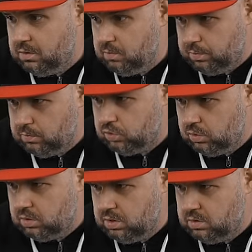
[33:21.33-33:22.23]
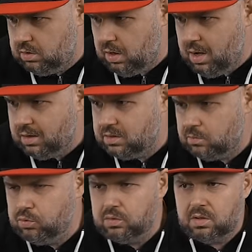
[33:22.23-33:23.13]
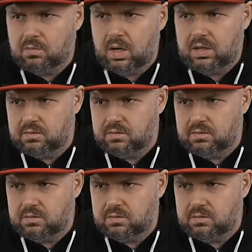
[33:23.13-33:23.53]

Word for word: Because on Intel Arc it will look normal.